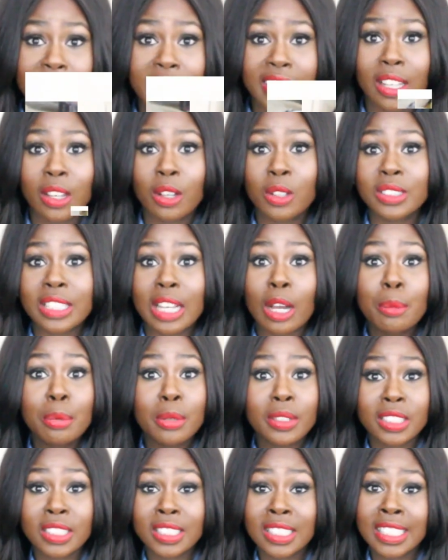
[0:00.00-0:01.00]
worry girls I'll
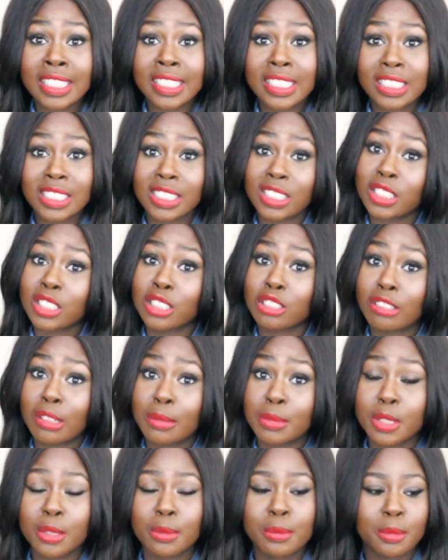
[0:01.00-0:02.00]
put the link in the
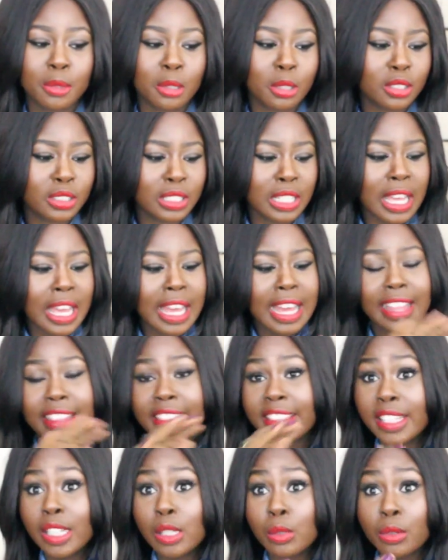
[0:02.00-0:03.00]
description box
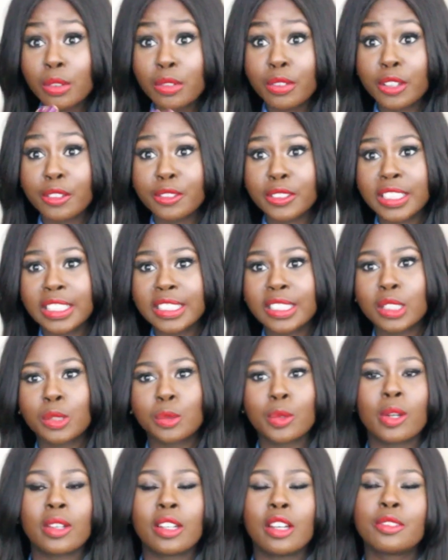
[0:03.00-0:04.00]
and these were 15
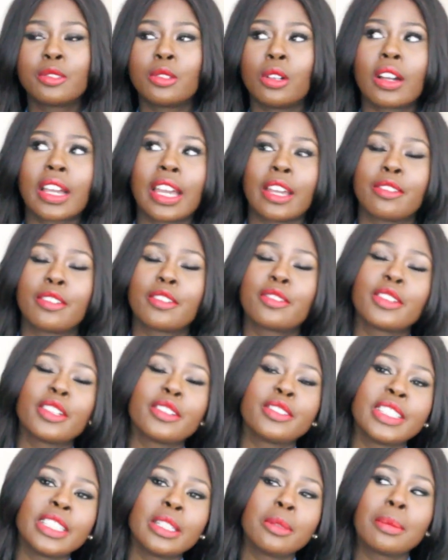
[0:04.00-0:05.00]
as well and I thought okay for
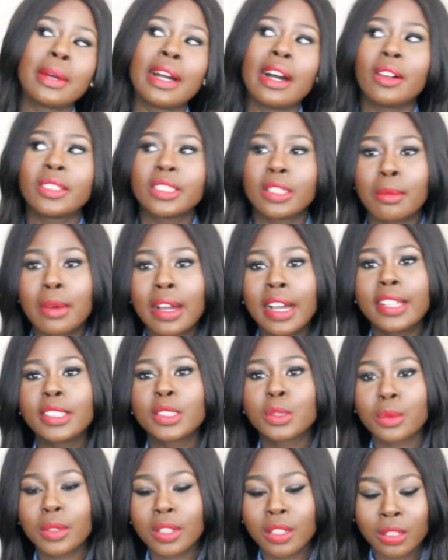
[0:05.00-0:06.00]
15 pounds I might
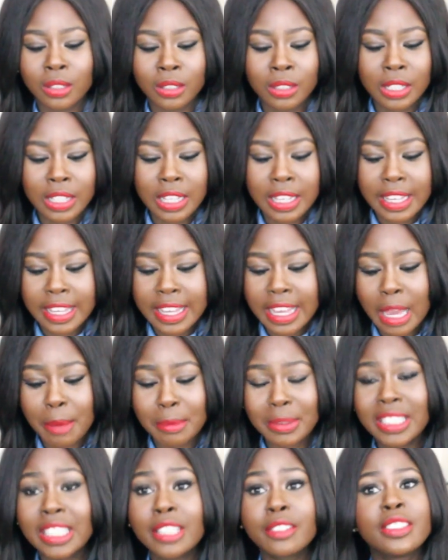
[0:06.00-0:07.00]
as well
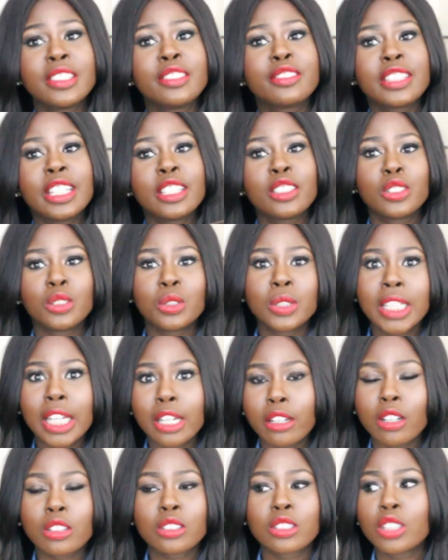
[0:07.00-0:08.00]
I mean even if they do
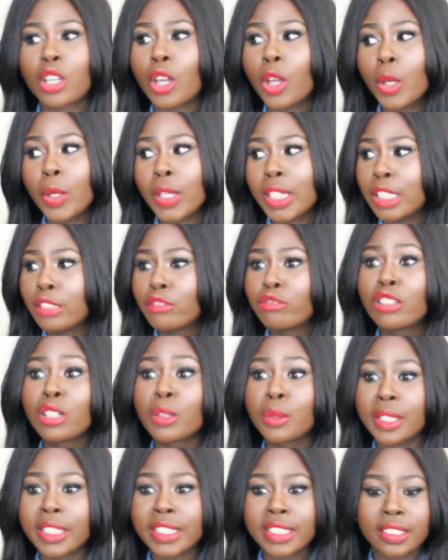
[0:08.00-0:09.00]
get totally
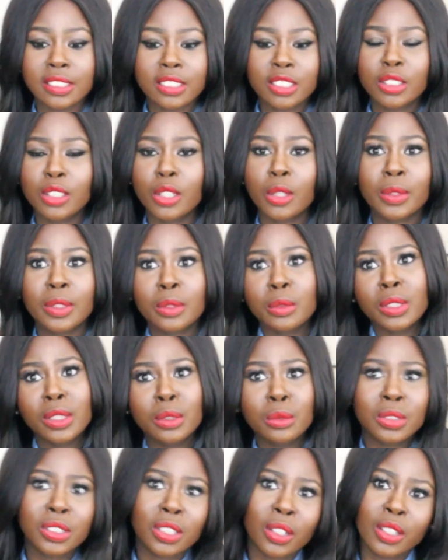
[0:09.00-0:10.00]
ruined you know it,
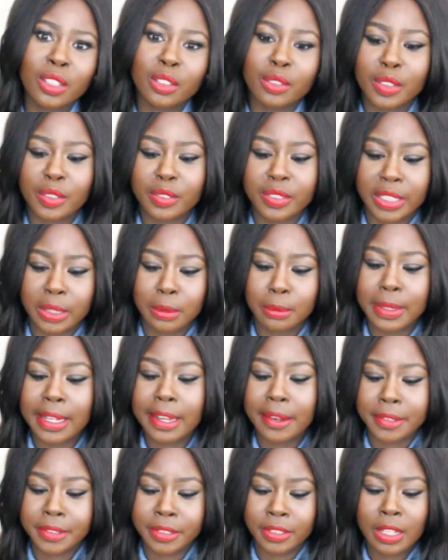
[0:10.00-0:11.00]
it was only 15
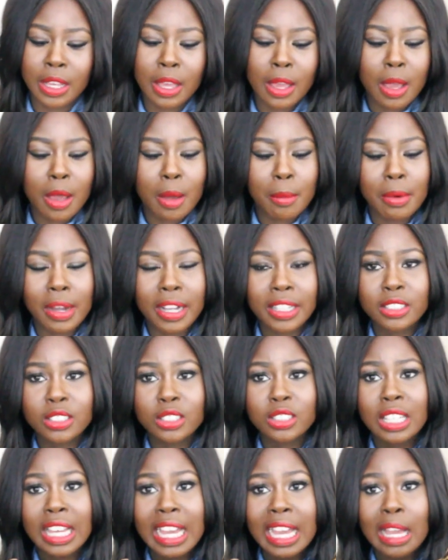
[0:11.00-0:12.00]
pounds but I
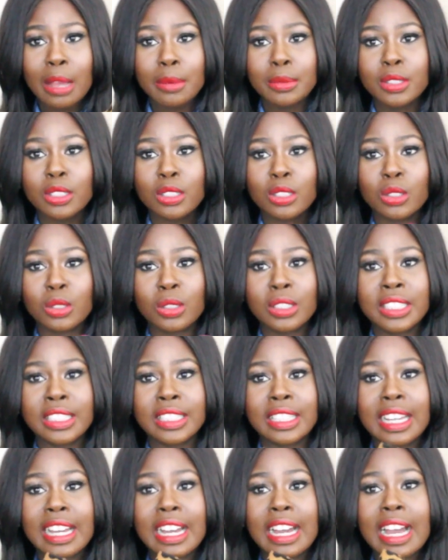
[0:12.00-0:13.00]
just
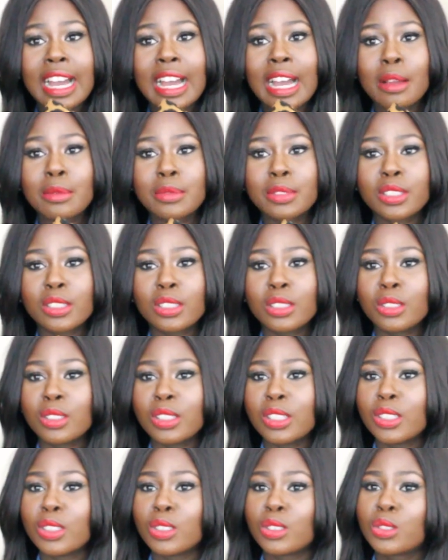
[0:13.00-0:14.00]
absolutely
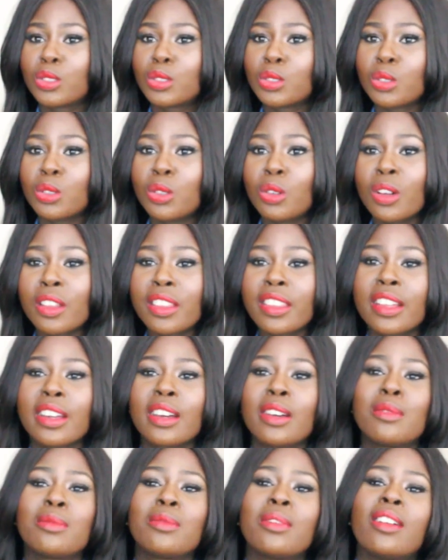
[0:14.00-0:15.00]
absolutely adore
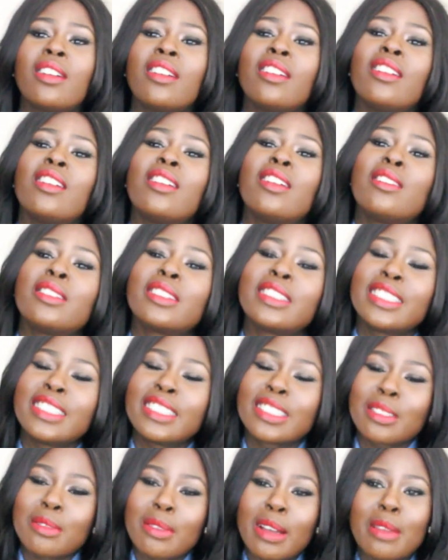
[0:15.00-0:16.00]
them oh
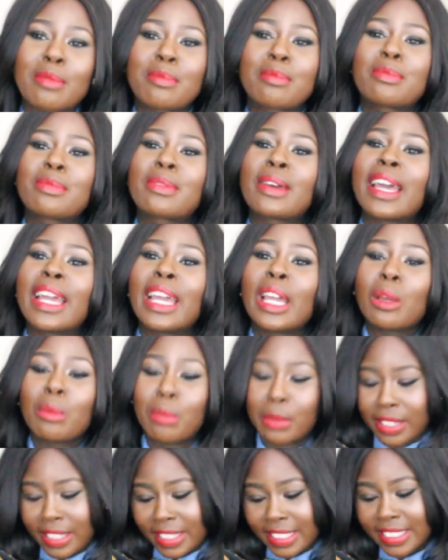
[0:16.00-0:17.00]
these are my
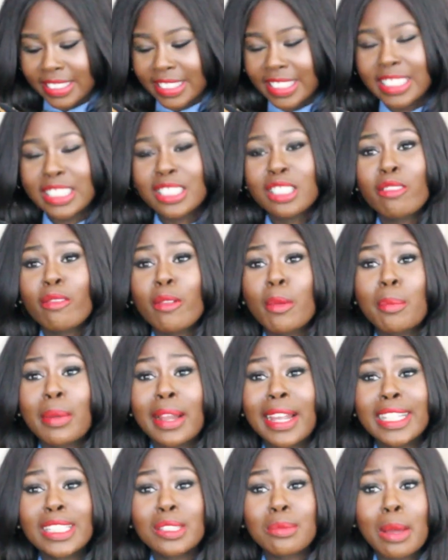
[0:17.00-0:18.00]
babies these can
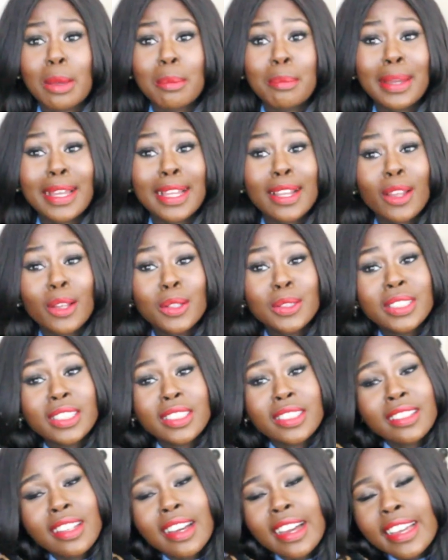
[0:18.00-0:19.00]
replace my pillows
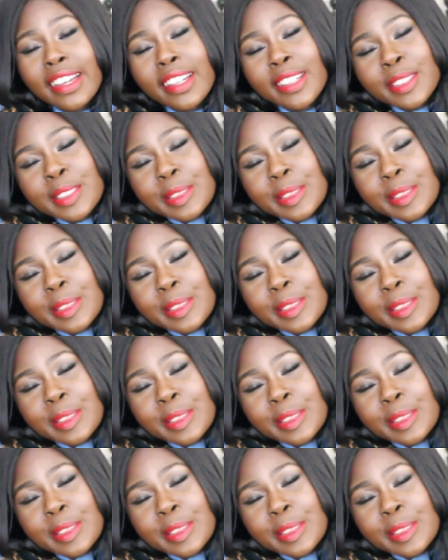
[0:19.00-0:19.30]
at night